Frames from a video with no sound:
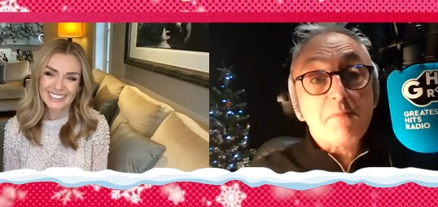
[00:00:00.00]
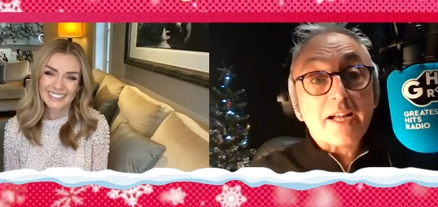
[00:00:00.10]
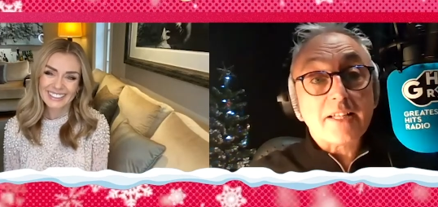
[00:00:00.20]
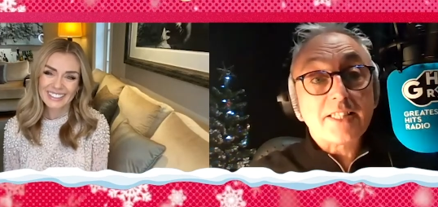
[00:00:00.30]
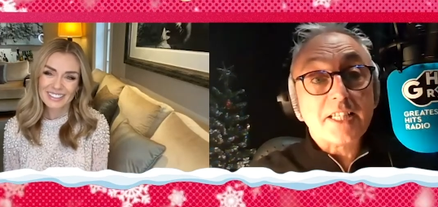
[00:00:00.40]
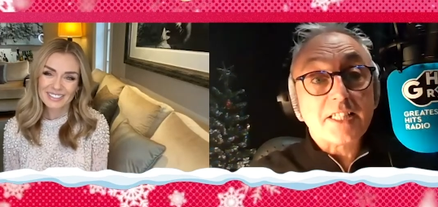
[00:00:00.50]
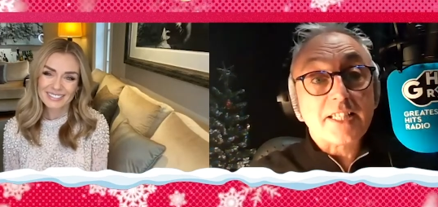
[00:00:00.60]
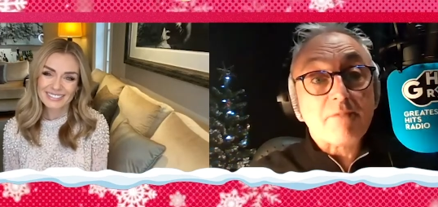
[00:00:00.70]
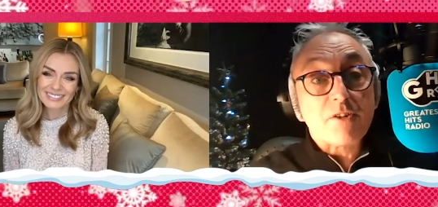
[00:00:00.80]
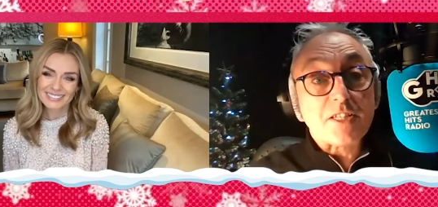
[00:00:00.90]
Speaker 1: back and see us
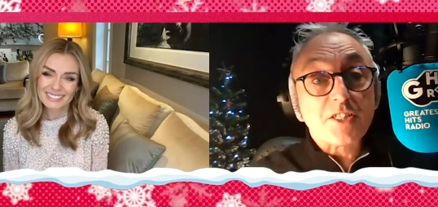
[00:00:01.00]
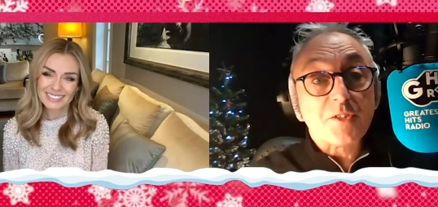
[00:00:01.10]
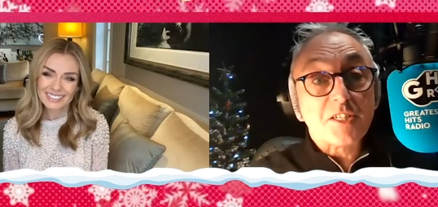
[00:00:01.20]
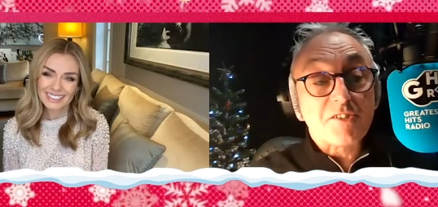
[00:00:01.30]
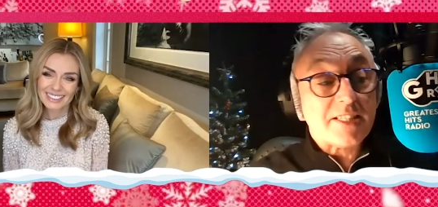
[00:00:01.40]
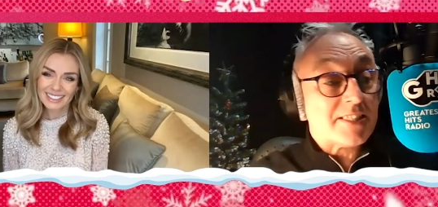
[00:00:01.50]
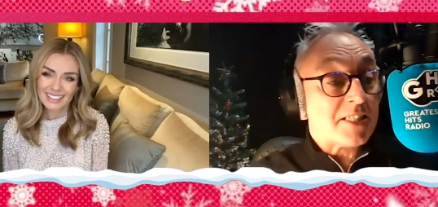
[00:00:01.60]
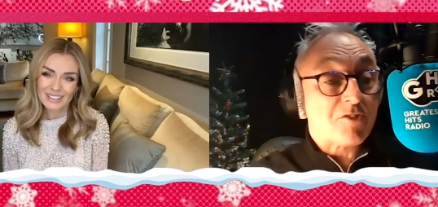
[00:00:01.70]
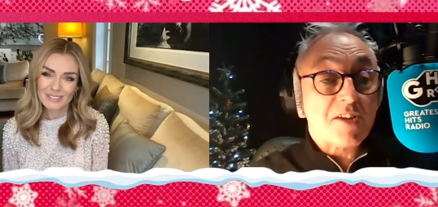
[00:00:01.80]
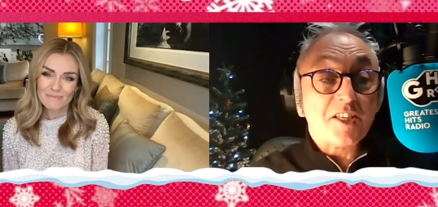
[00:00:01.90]
again very soon at Greatest
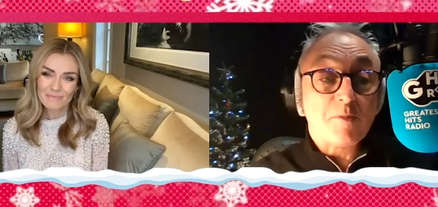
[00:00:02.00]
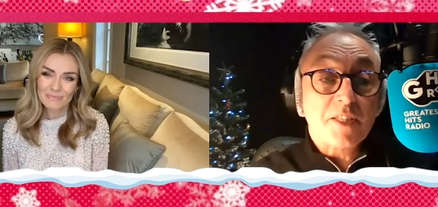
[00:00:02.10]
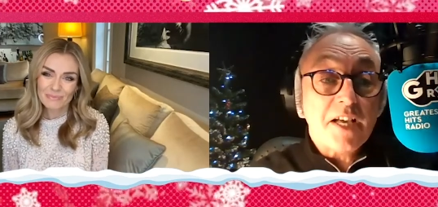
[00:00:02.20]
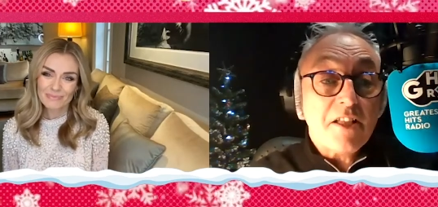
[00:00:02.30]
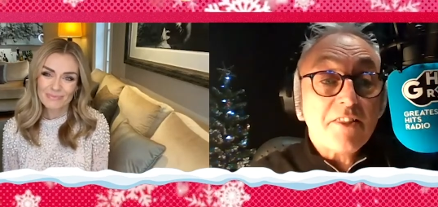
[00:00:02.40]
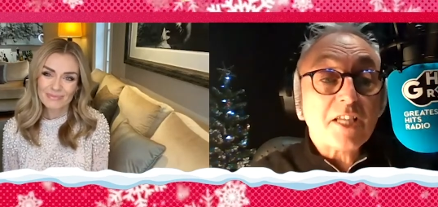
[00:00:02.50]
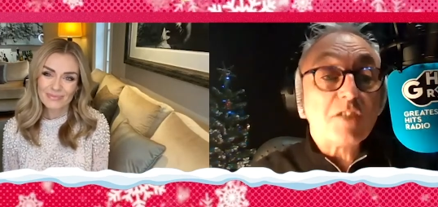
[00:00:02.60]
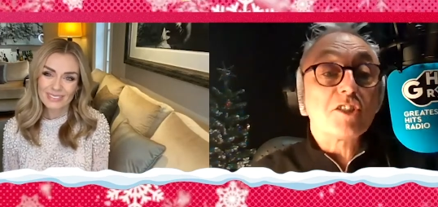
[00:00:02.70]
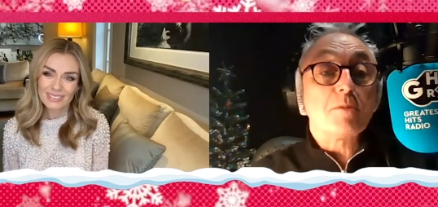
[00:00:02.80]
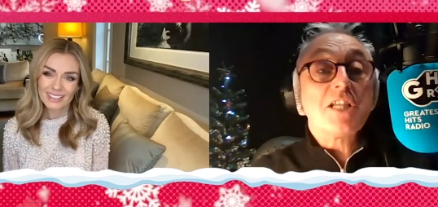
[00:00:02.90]
Hits Radio. But thank
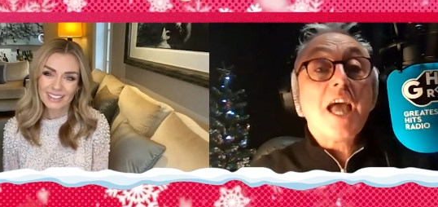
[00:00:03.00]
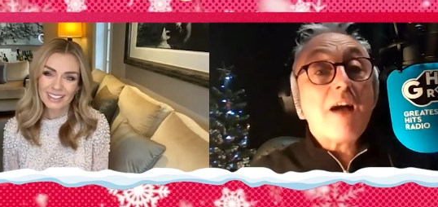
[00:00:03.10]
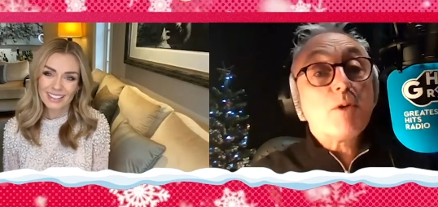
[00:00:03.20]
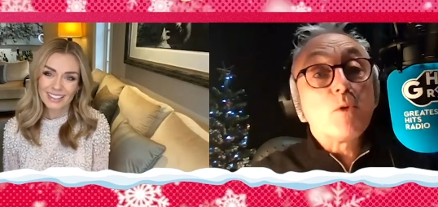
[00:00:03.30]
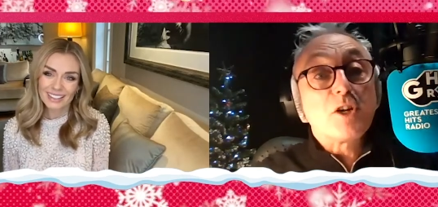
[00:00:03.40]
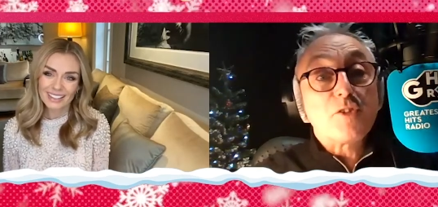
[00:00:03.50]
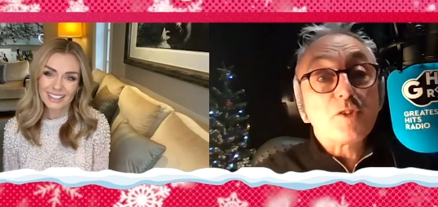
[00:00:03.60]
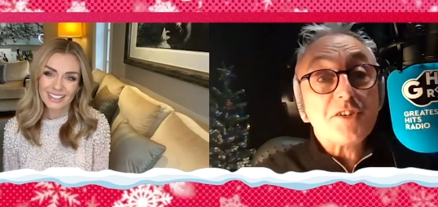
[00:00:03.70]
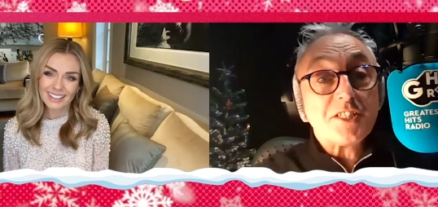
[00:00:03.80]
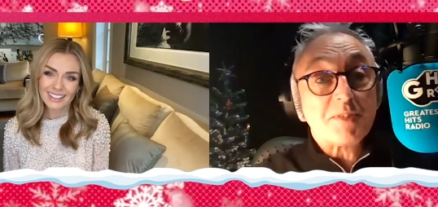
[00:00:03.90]
you so much. Have a
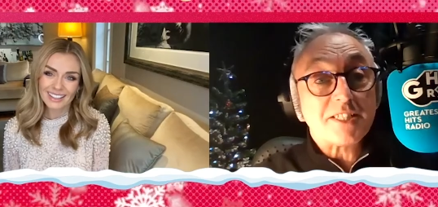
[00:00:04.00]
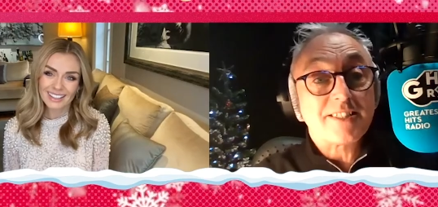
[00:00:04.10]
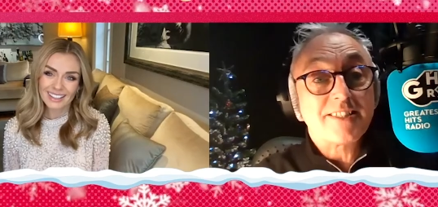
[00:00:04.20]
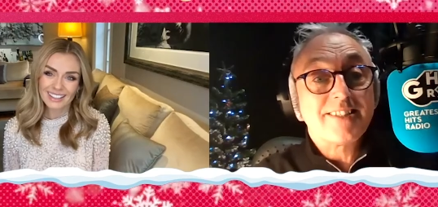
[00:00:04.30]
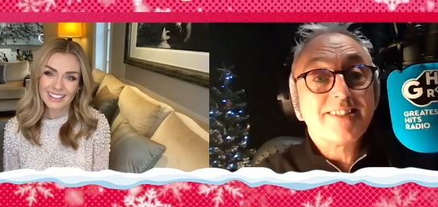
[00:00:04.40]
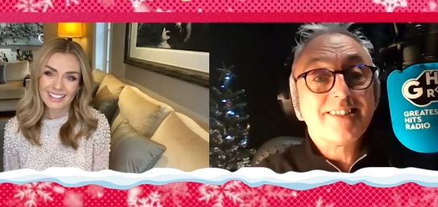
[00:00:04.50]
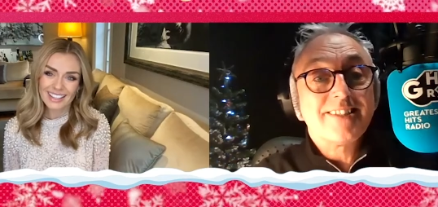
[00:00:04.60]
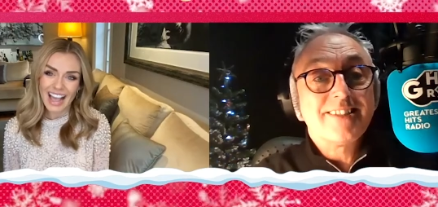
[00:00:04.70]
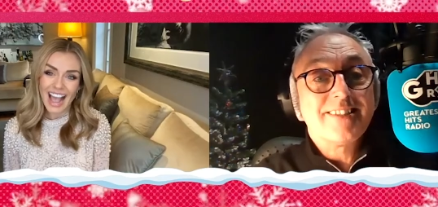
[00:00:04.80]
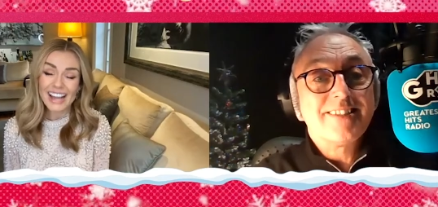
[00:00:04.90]
wonderful Christmas
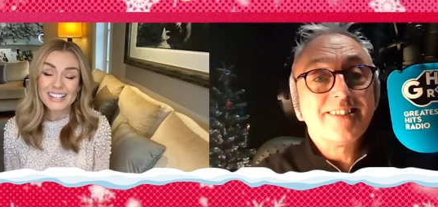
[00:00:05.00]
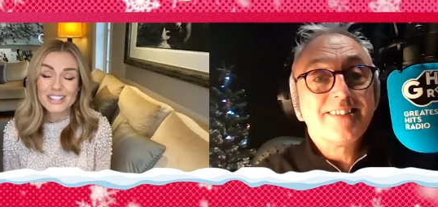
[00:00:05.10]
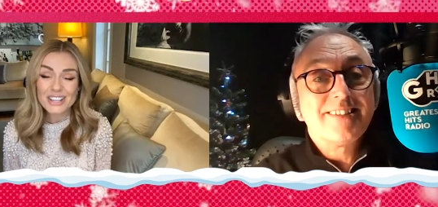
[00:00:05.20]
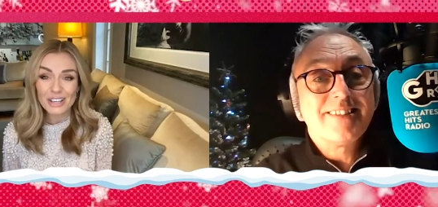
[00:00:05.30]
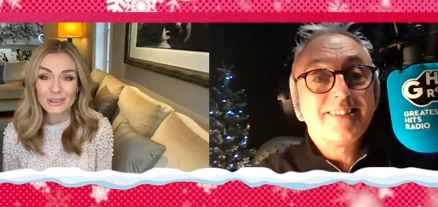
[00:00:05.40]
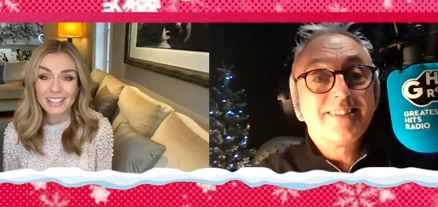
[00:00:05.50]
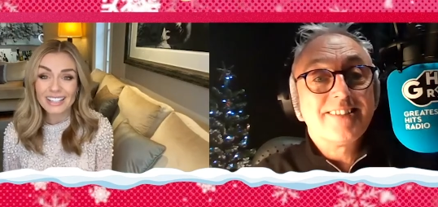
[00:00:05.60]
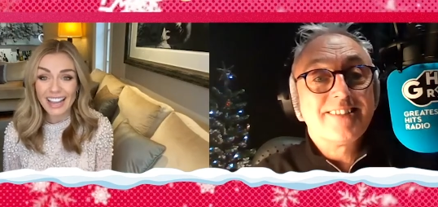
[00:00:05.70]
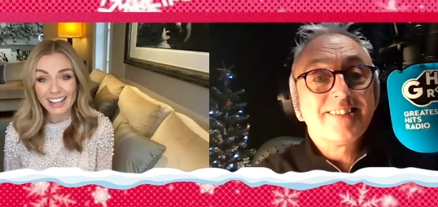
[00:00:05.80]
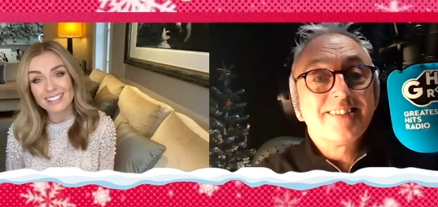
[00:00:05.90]
Speaker 2: and you. And
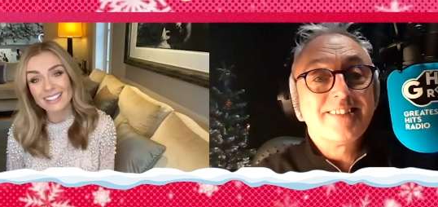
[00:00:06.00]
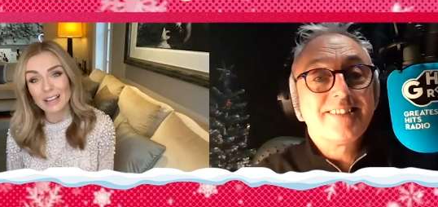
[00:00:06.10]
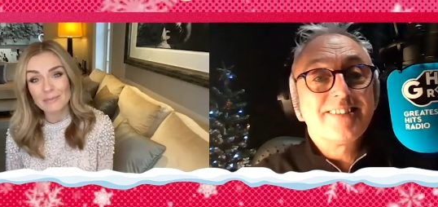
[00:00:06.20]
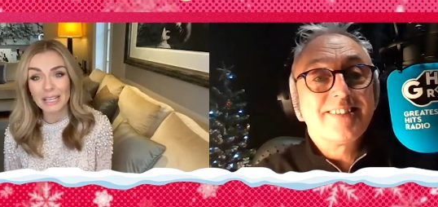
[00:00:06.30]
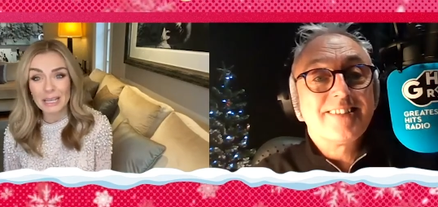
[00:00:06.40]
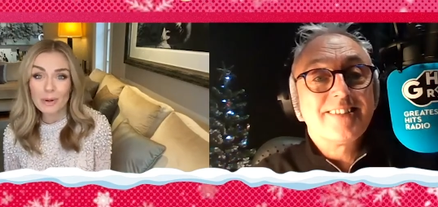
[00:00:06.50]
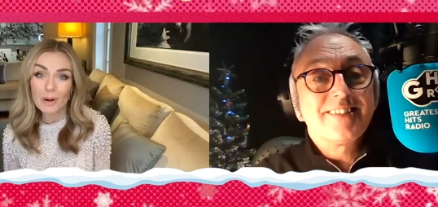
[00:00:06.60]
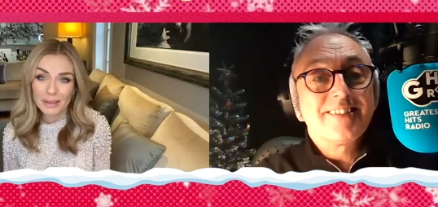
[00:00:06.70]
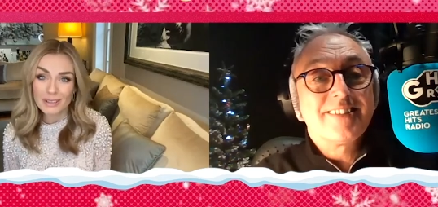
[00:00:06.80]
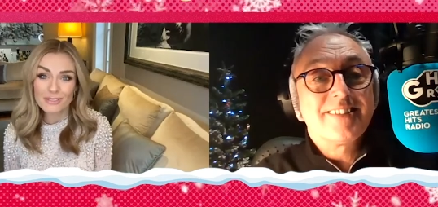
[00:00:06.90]
next time, can I
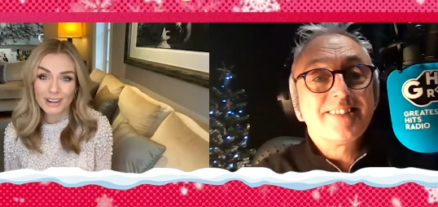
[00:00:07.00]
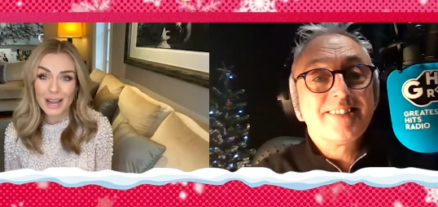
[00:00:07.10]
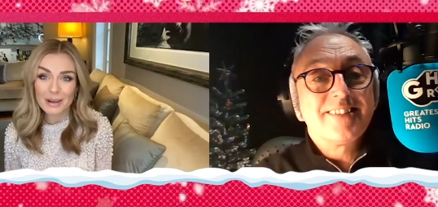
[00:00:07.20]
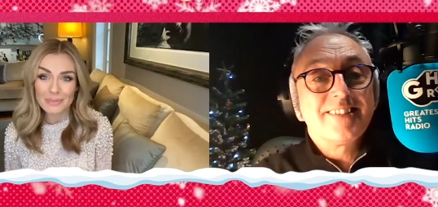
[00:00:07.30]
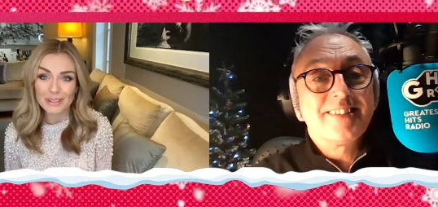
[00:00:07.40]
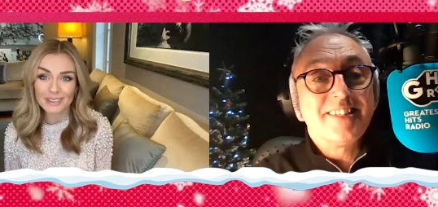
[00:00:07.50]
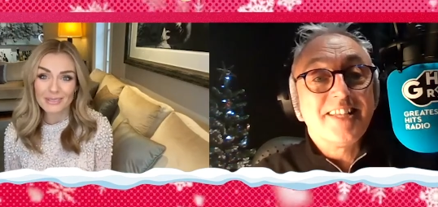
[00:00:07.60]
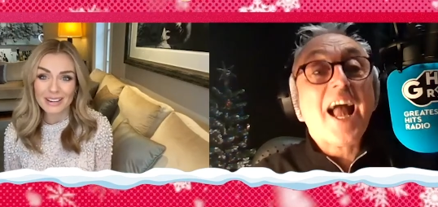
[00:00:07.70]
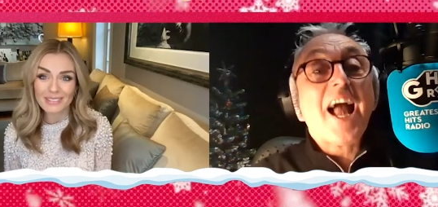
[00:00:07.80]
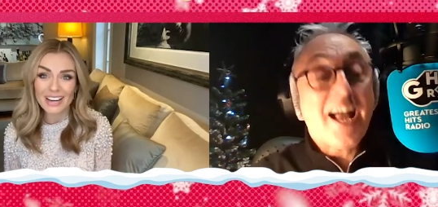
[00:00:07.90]
pop in for a cuppa
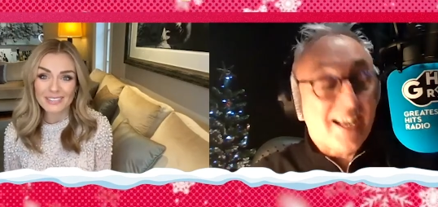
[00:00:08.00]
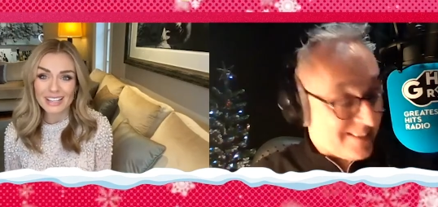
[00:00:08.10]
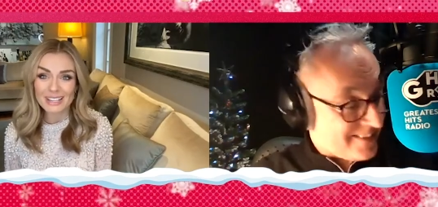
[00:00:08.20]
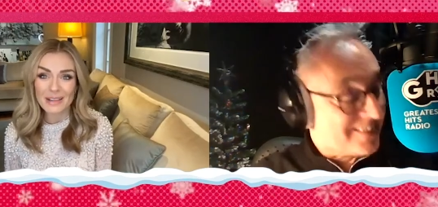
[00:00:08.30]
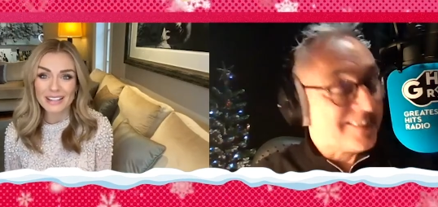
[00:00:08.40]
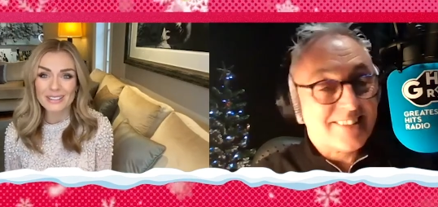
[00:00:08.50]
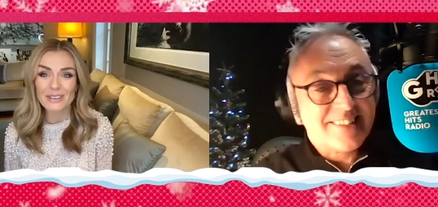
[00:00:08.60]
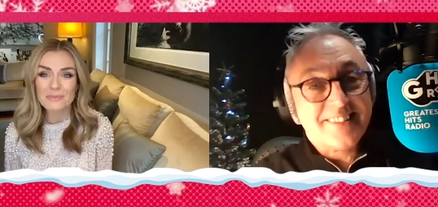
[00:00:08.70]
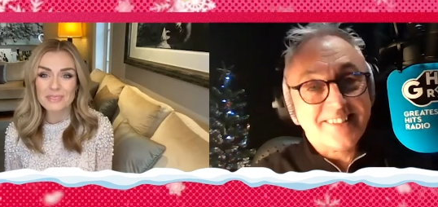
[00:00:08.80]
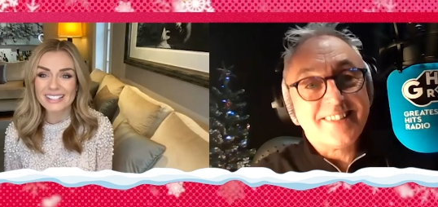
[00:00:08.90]
when, when everything's back to
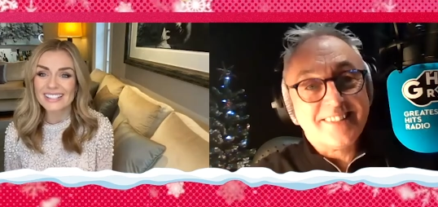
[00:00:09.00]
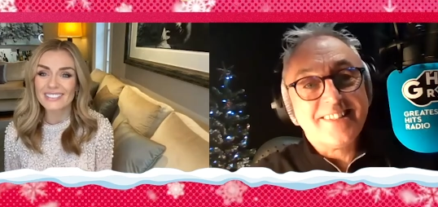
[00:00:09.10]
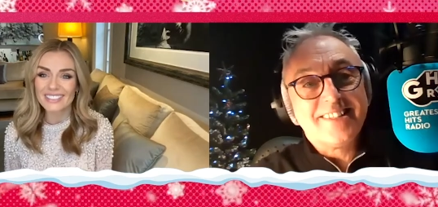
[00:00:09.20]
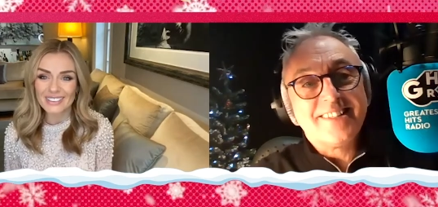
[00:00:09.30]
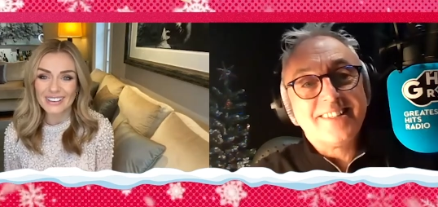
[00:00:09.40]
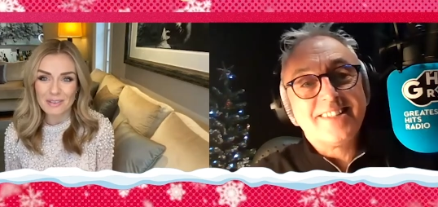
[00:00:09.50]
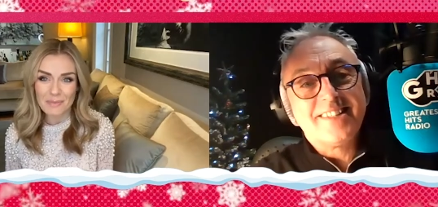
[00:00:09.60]
normal and sit with you and have a